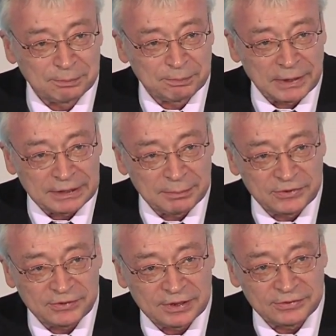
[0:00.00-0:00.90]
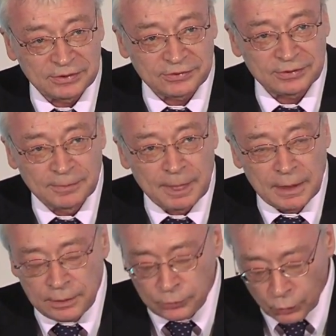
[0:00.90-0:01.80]
But let me say this.
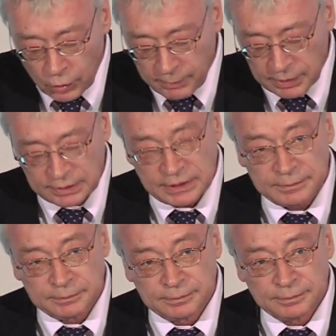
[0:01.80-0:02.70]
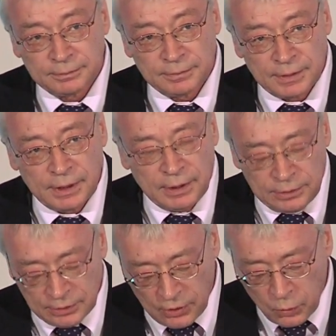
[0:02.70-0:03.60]
Normally,
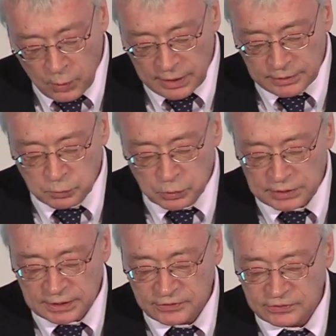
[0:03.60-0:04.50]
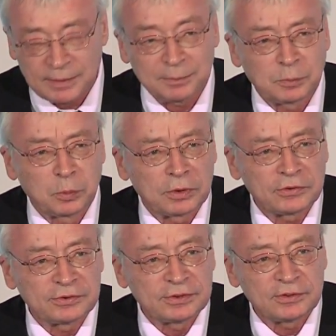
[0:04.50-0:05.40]
no one would accept
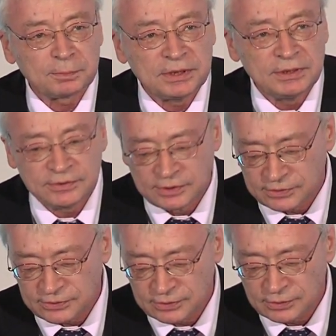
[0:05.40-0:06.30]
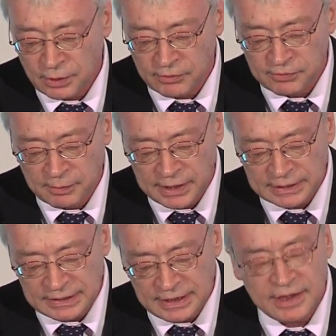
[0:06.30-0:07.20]
worthless pieces of
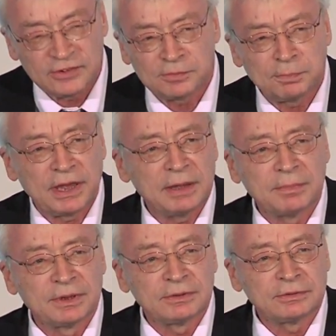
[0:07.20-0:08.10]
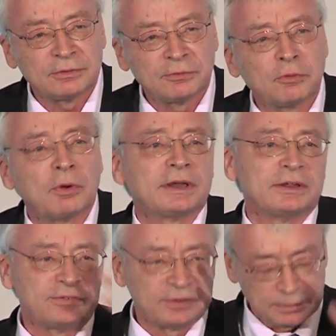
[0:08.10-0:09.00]
money as payment for
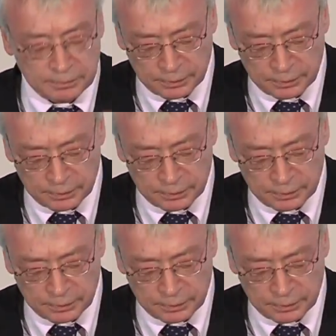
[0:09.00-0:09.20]
anything.